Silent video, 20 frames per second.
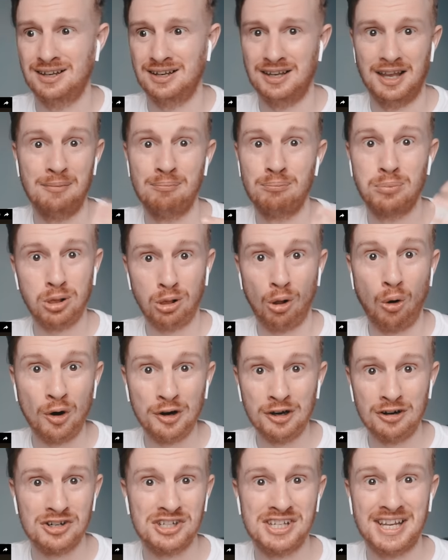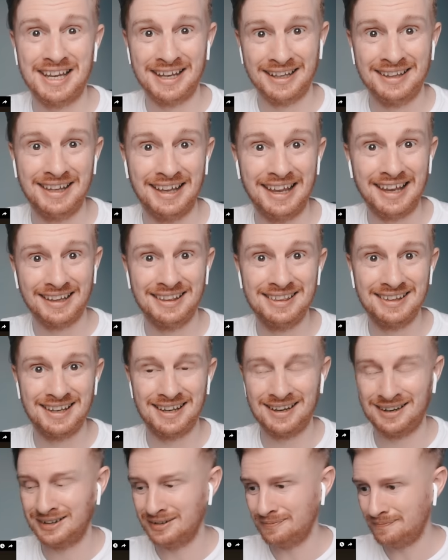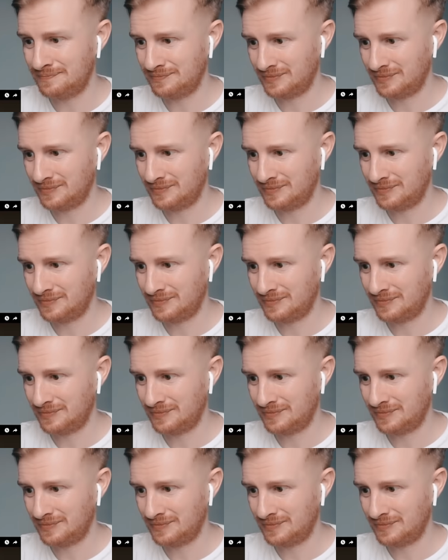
employers in India.